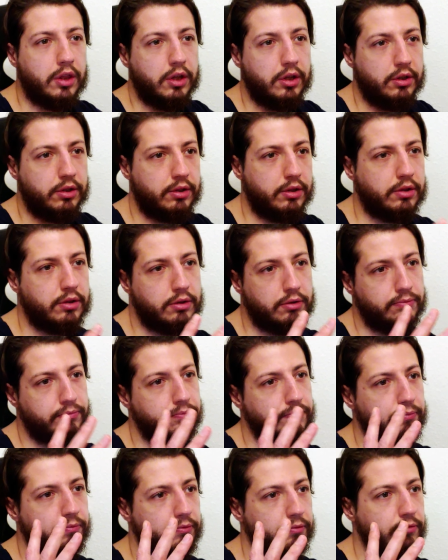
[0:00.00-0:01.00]
this
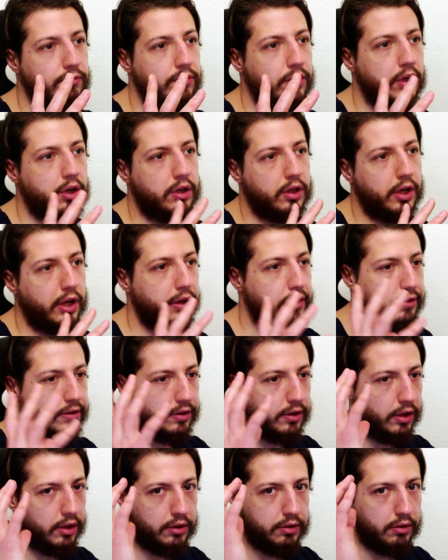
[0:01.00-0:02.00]
VR
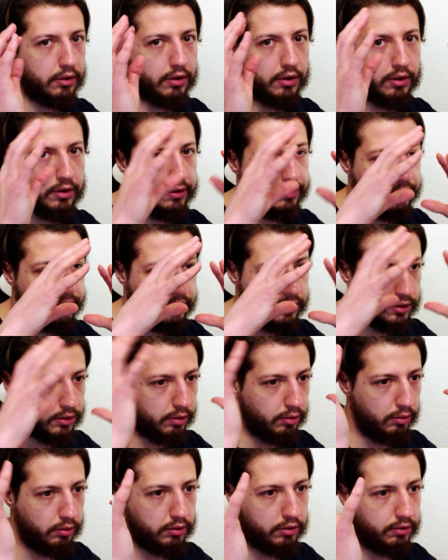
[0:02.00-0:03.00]
headset, or this
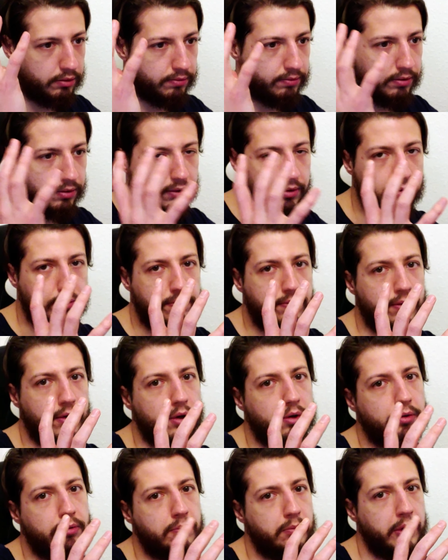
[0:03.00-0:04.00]
holder for the
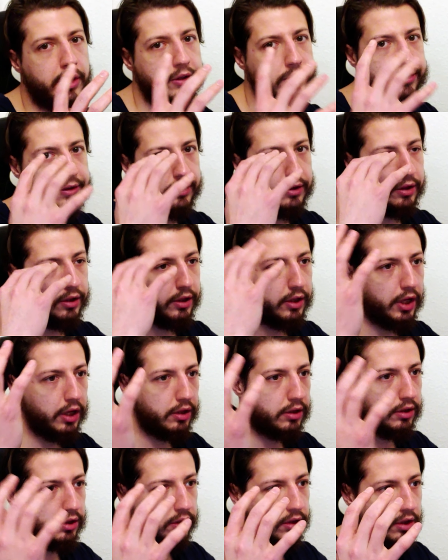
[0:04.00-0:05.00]
phone, basically, yeah,
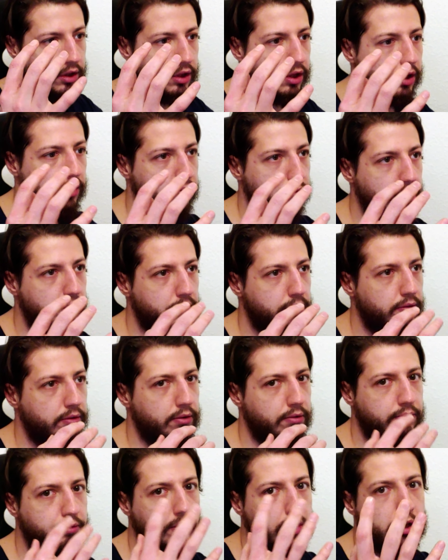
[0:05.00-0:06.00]
to give you
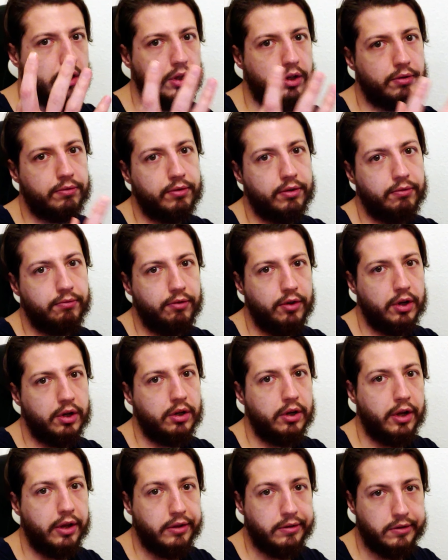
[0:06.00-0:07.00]
the feeling of a
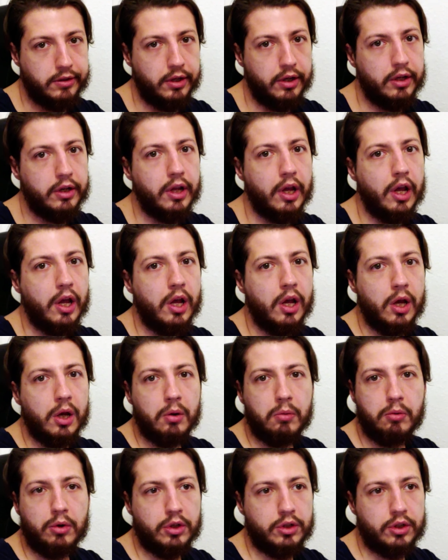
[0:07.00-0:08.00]
VR headset,
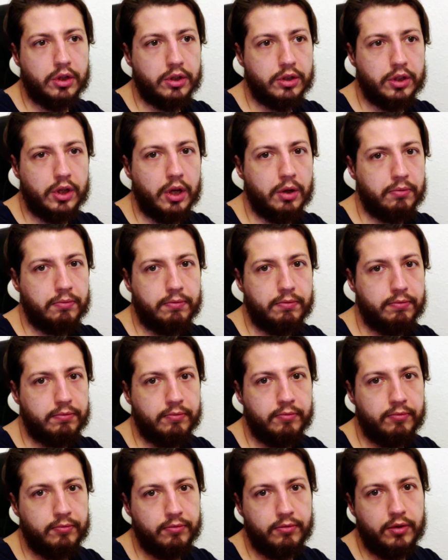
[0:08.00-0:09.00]
which is, yeah,
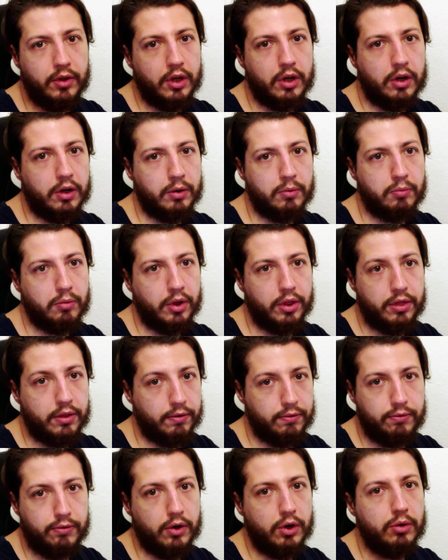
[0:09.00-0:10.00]
VR with the
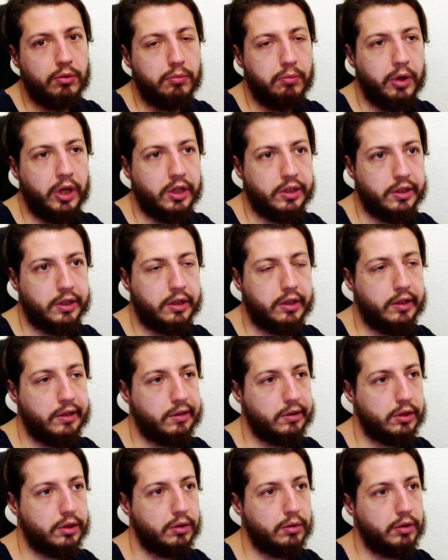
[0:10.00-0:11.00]
phone, basically.
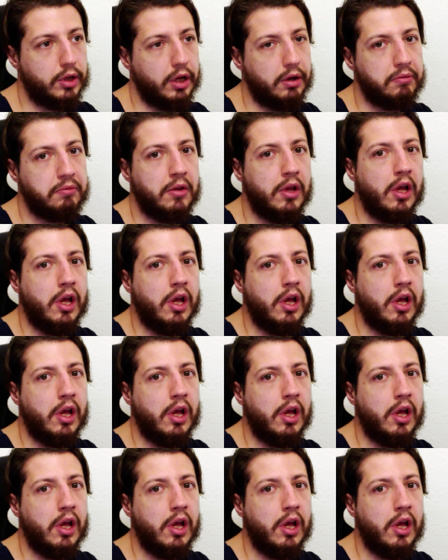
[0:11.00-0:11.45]
So yeah,